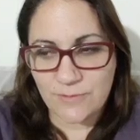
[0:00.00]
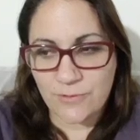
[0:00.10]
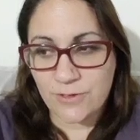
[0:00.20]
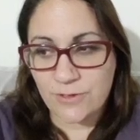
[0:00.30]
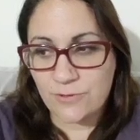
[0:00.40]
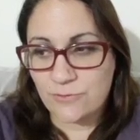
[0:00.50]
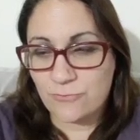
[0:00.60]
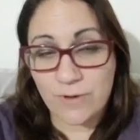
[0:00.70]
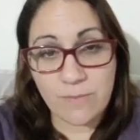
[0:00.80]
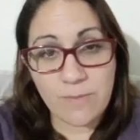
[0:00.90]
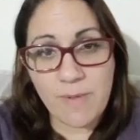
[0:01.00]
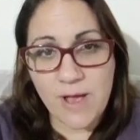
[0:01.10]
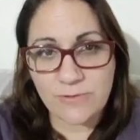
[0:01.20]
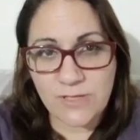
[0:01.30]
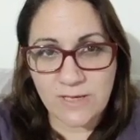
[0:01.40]
or you dream
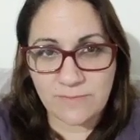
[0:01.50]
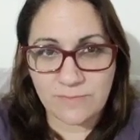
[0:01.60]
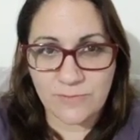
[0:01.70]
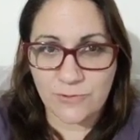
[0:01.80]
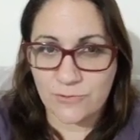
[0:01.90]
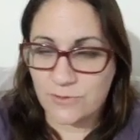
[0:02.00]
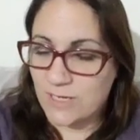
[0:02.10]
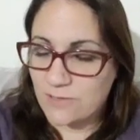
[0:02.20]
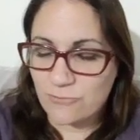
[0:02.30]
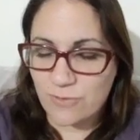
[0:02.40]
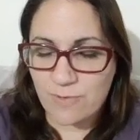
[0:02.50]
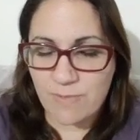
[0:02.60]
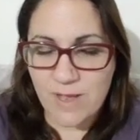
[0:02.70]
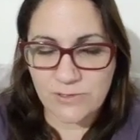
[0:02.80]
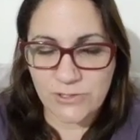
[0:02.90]
about them or they dream
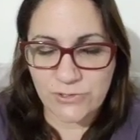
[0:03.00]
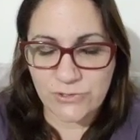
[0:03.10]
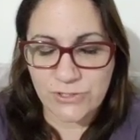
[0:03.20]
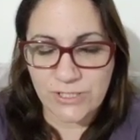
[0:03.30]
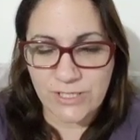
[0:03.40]
about you.